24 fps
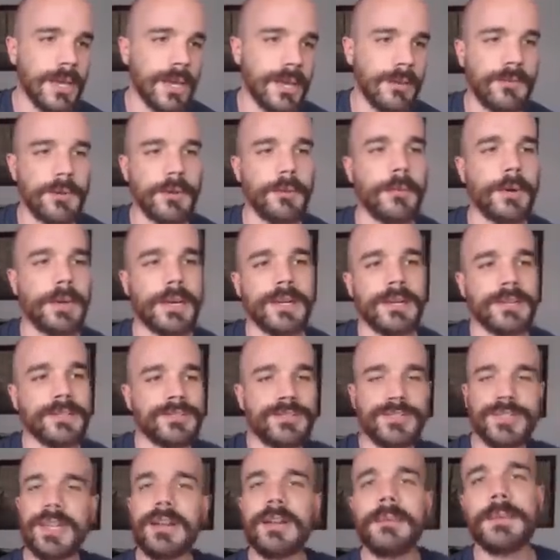if you want a
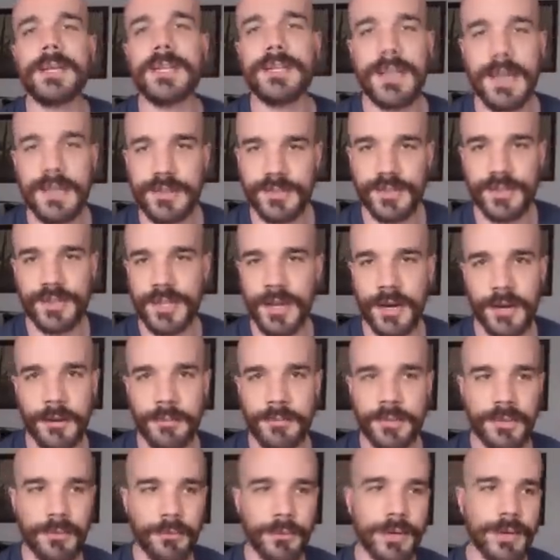Cinnamon
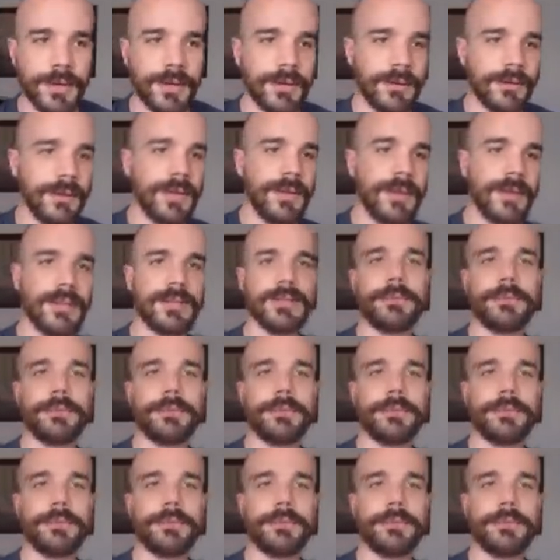desktop, you want to